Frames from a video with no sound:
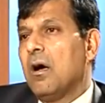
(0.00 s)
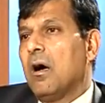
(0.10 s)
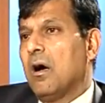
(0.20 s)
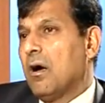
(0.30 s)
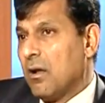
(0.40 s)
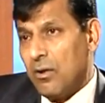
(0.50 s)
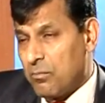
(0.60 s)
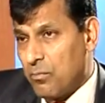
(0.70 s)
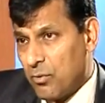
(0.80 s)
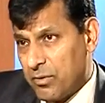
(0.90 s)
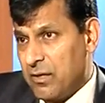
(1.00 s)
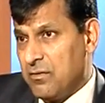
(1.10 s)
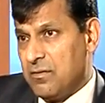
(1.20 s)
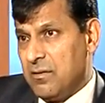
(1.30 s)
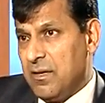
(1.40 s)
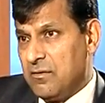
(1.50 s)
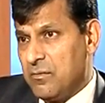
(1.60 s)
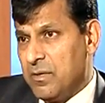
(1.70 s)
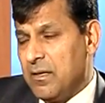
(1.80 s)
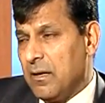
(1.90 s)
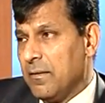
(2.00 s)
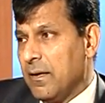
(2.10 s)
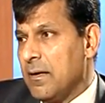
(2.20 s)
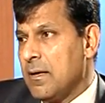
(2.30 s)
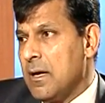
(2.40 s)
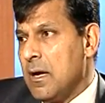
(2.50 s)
A lot more needs to be done there.